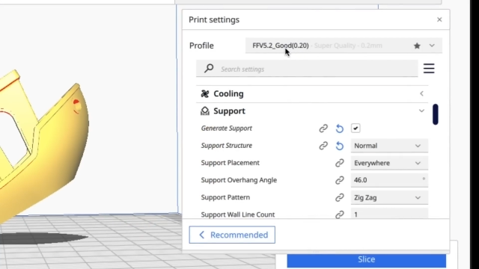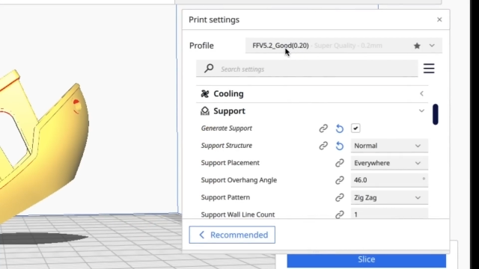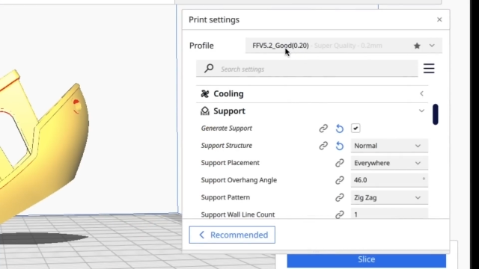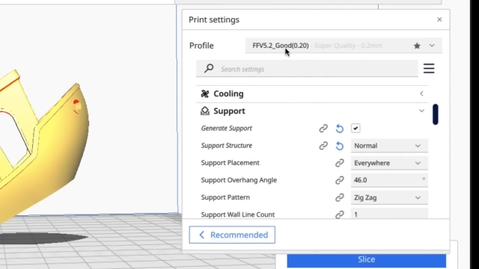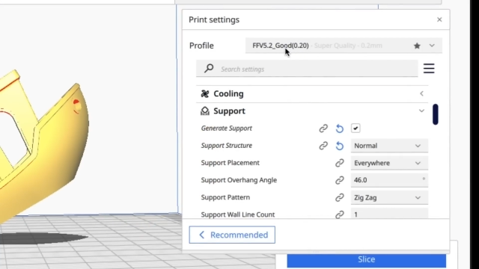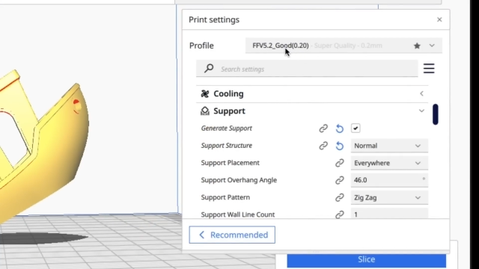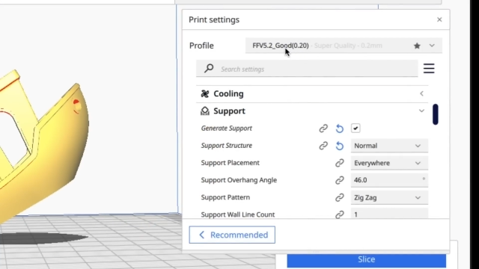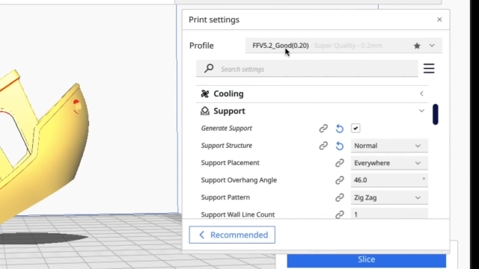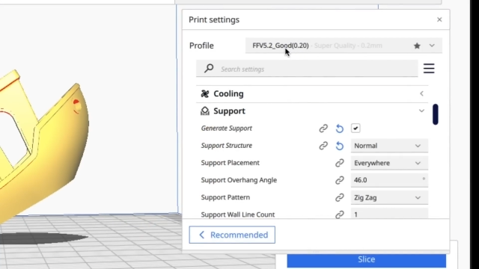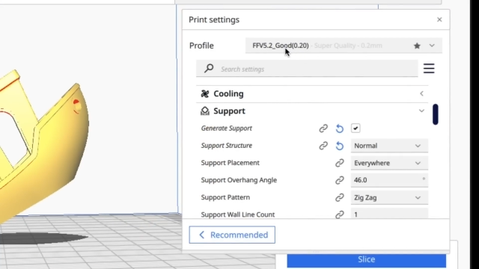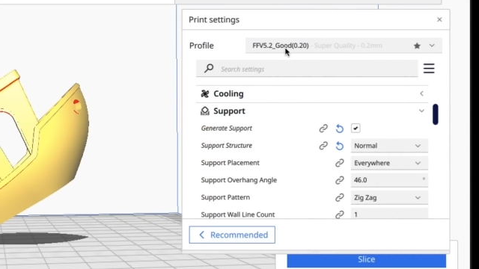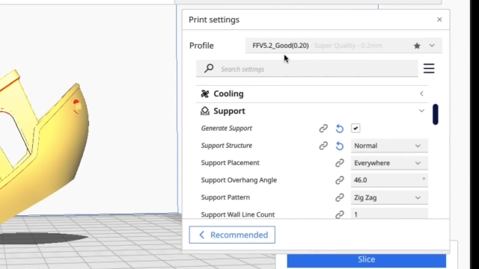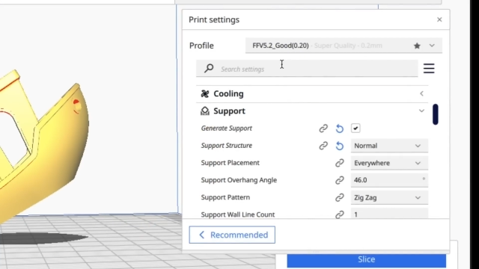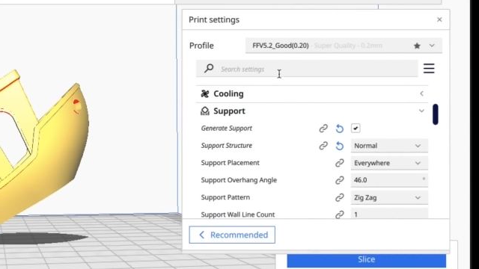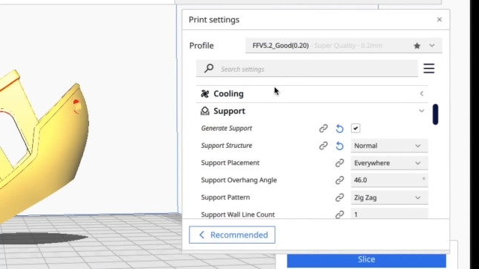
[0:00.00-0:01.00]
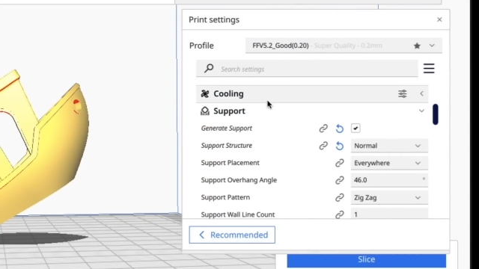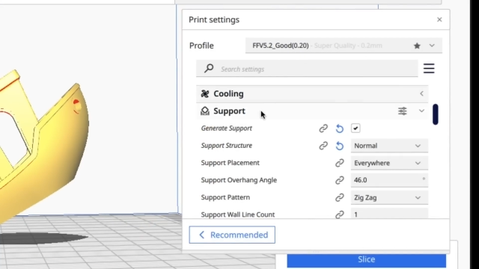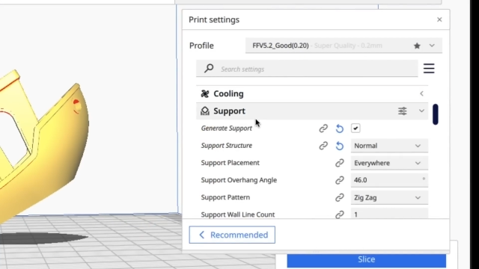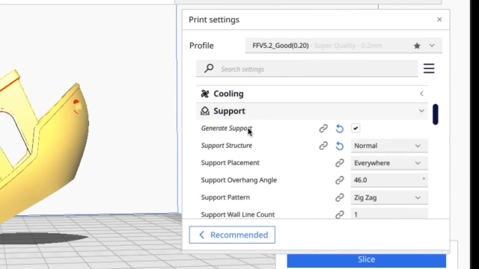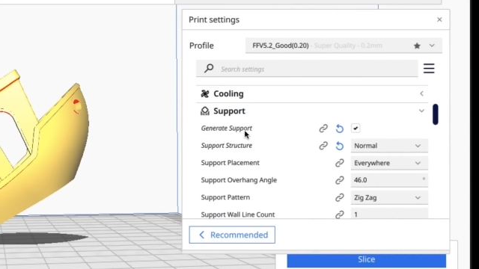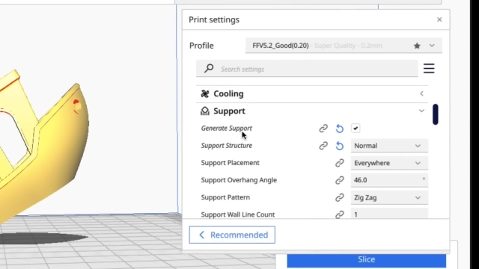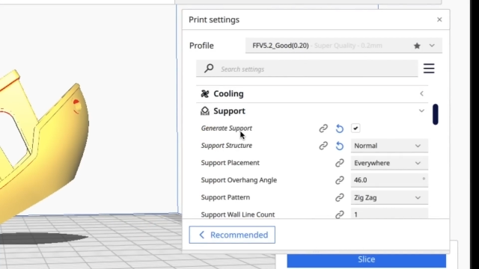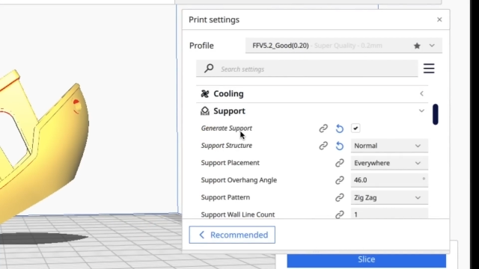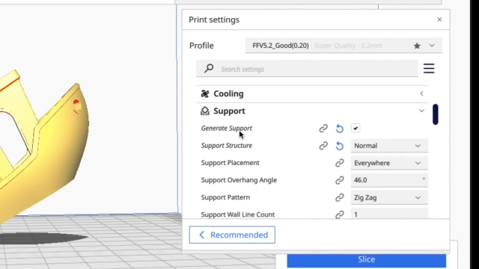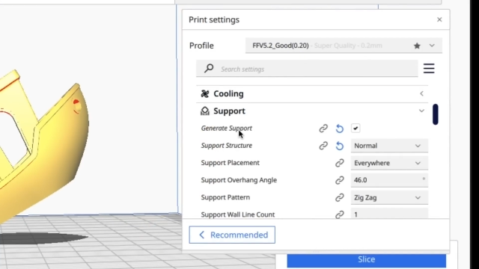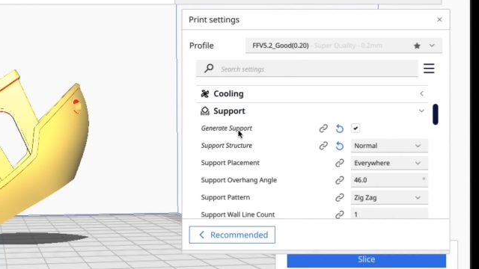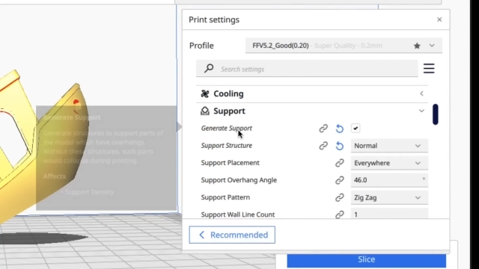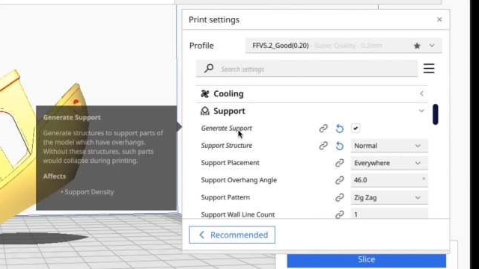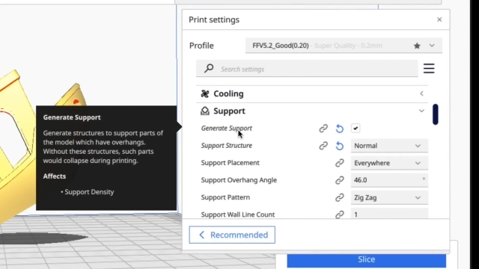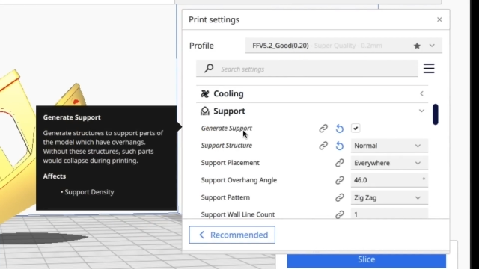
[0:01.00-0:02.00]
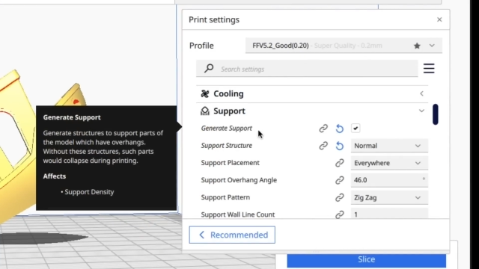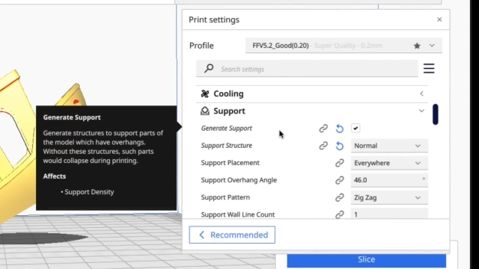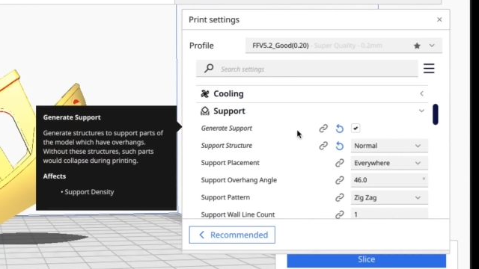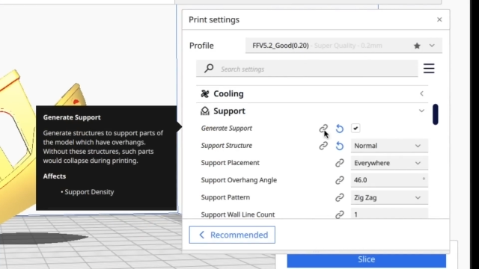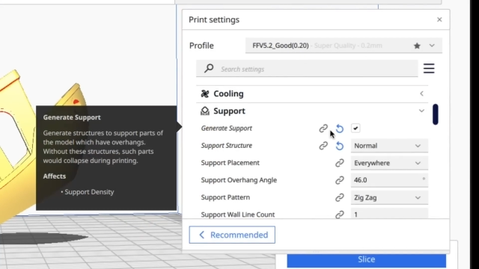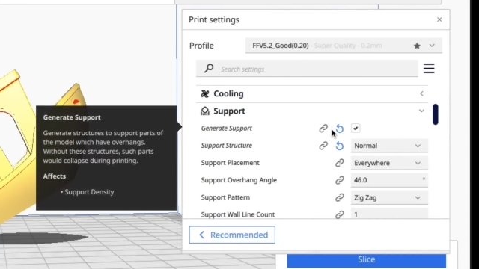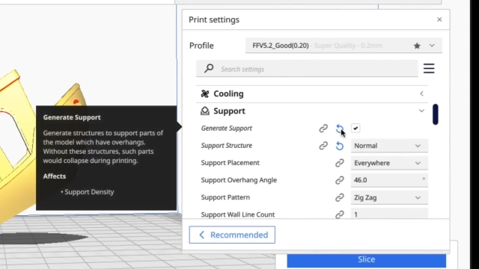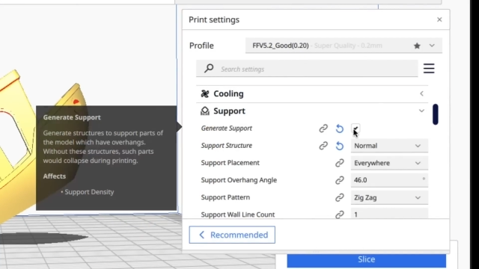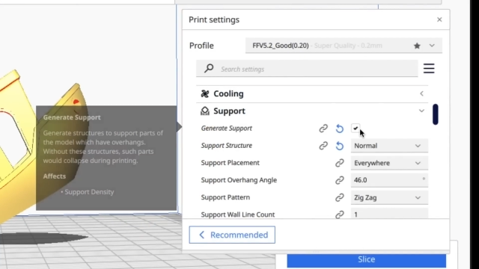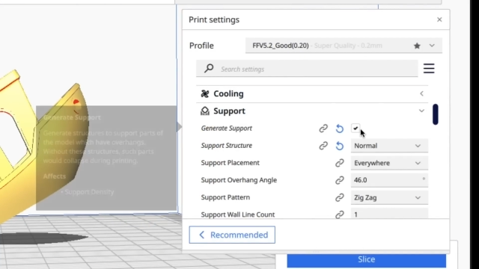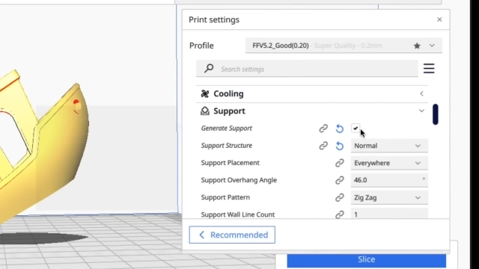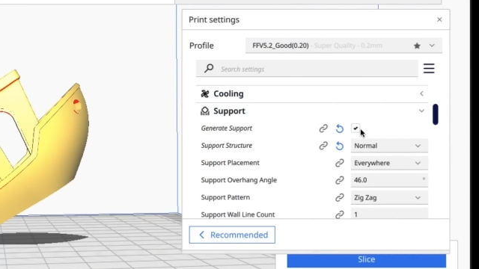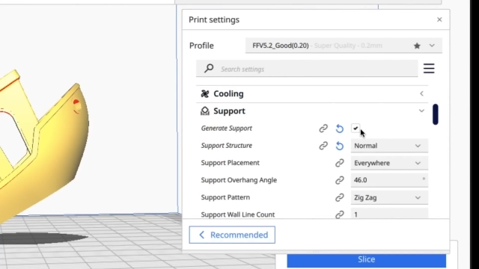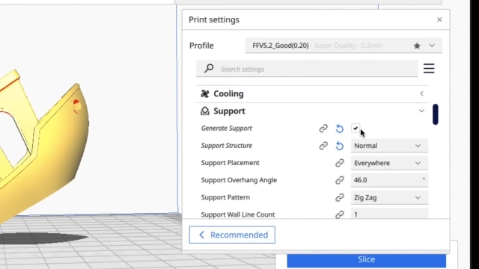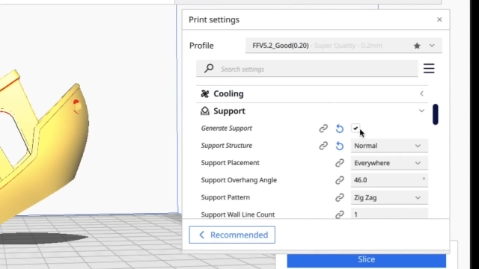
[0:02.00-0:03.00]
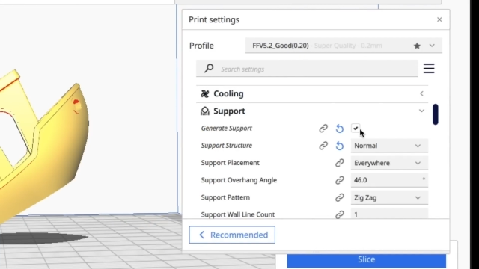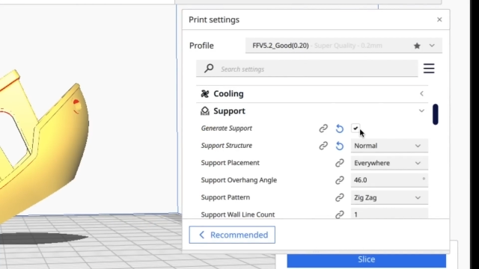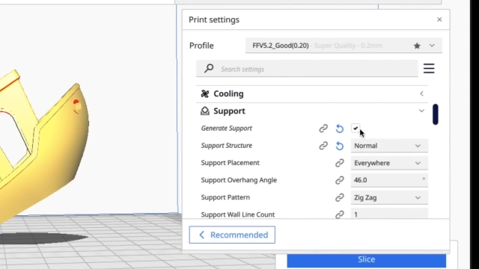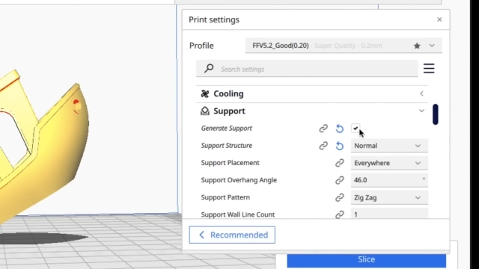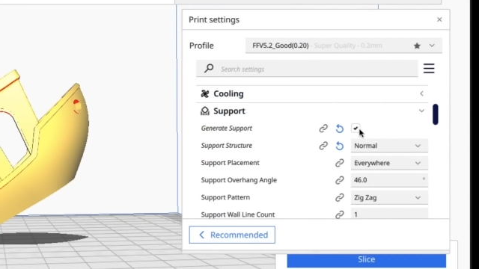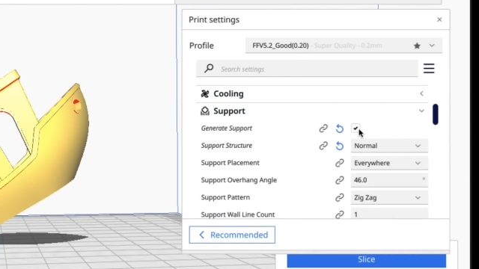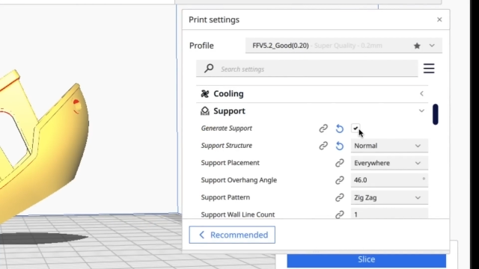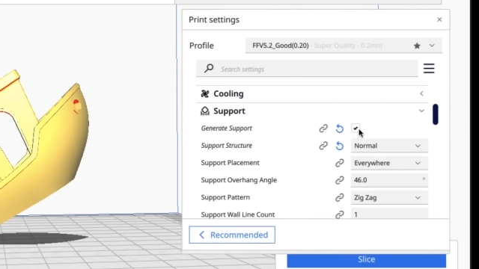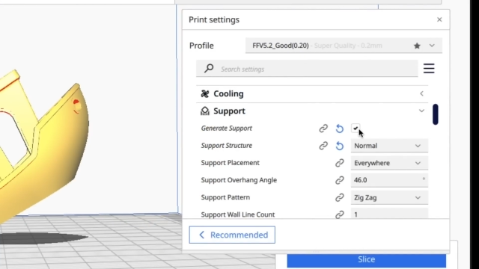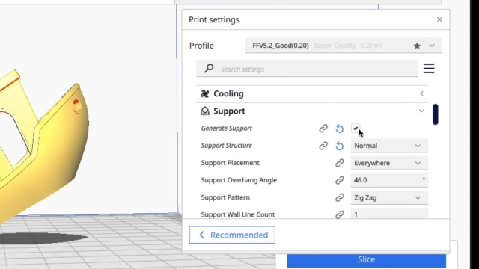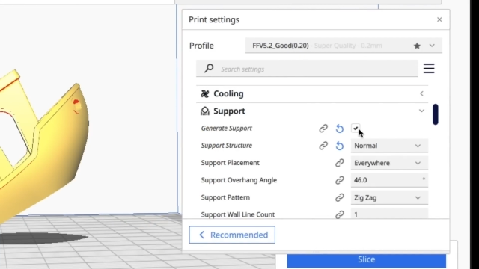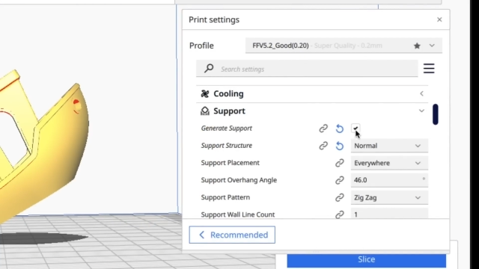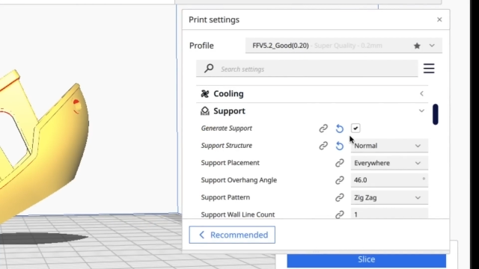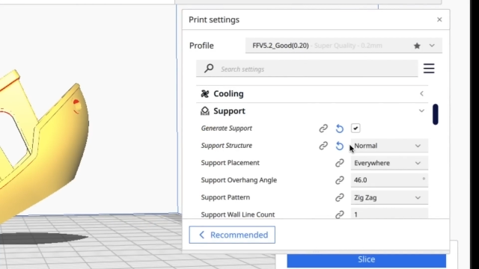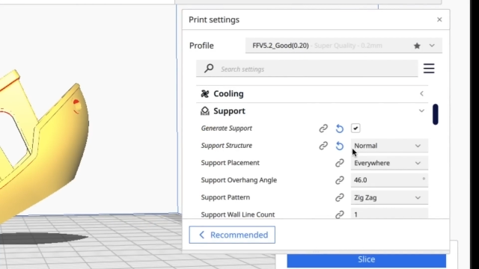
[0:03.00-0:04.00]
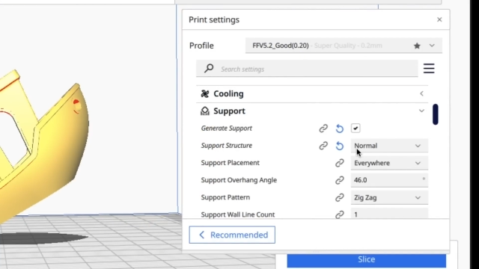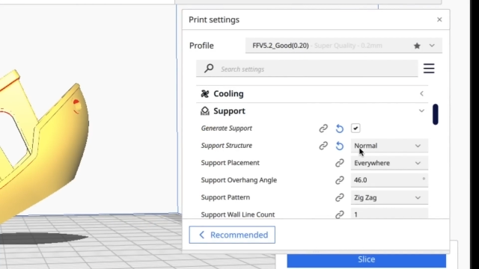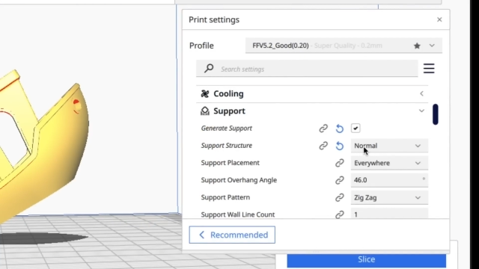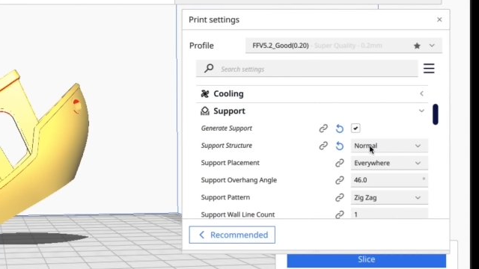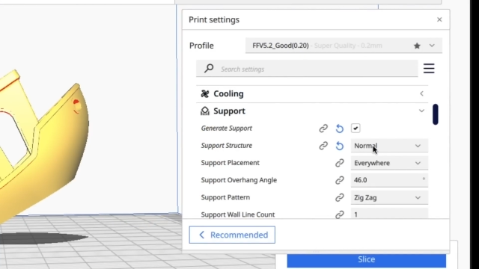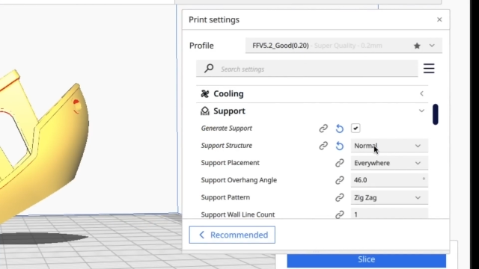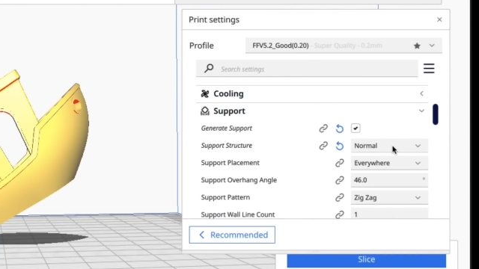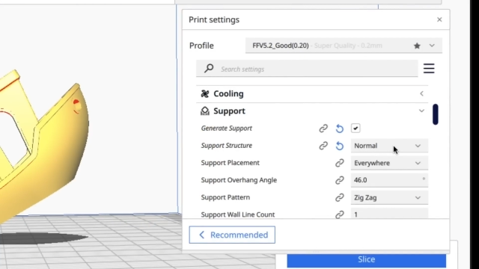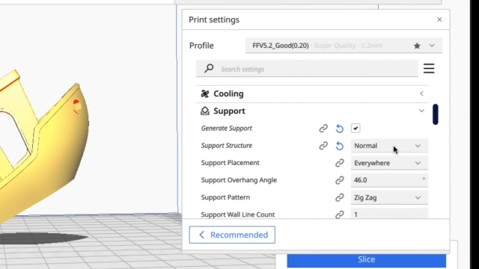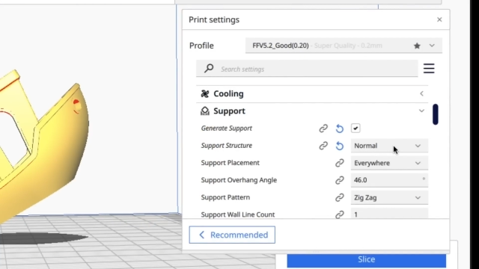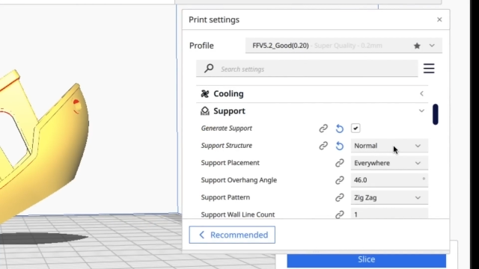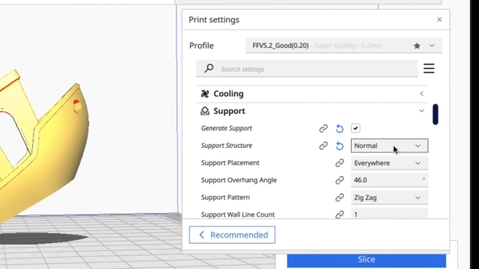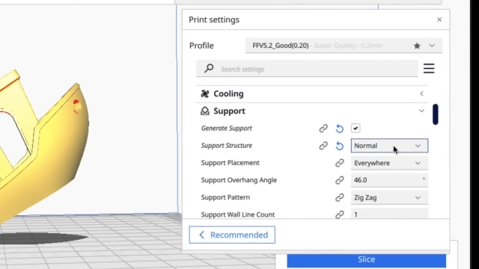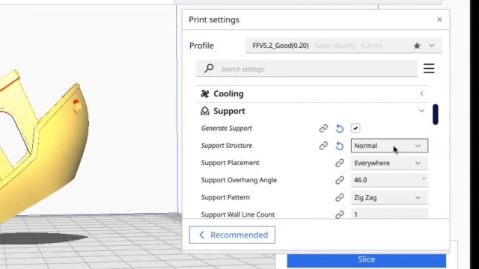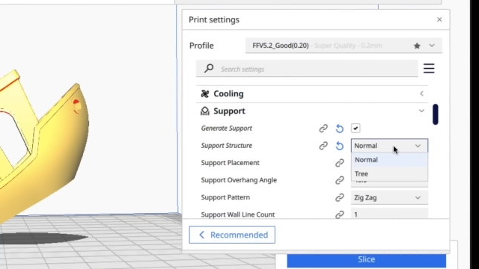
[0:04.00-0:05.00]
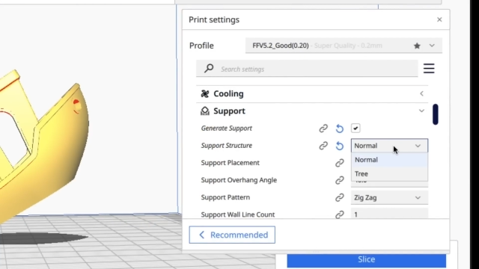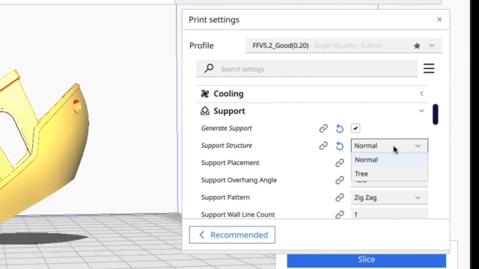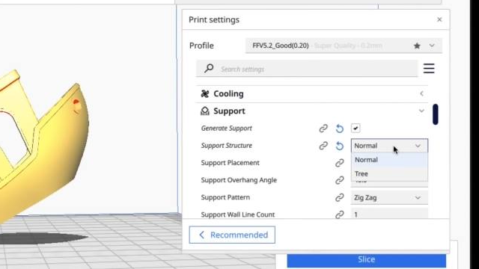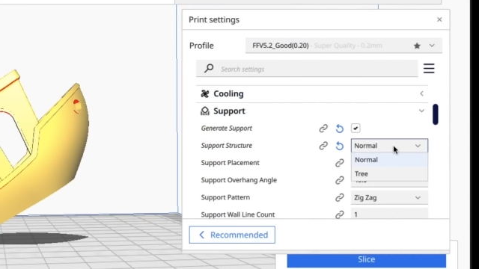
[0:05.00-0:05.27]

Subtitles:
No face is visible, so there are no lips to read.